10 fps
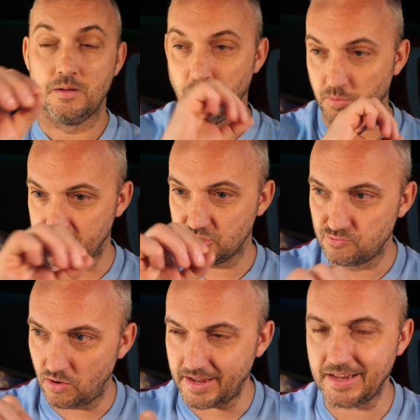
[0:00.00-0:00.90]
but when he's
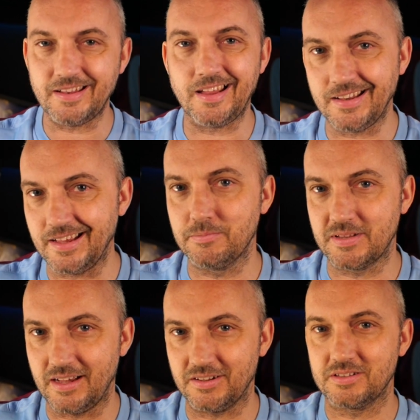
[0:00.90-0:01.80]
writing that name
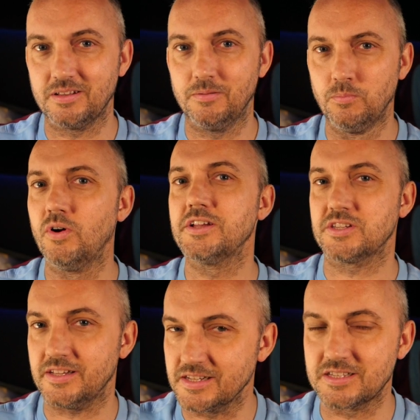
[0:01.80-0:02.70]
down,
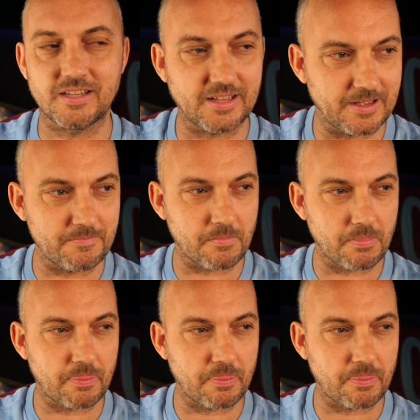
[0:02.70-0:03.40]
Moisey is thinking,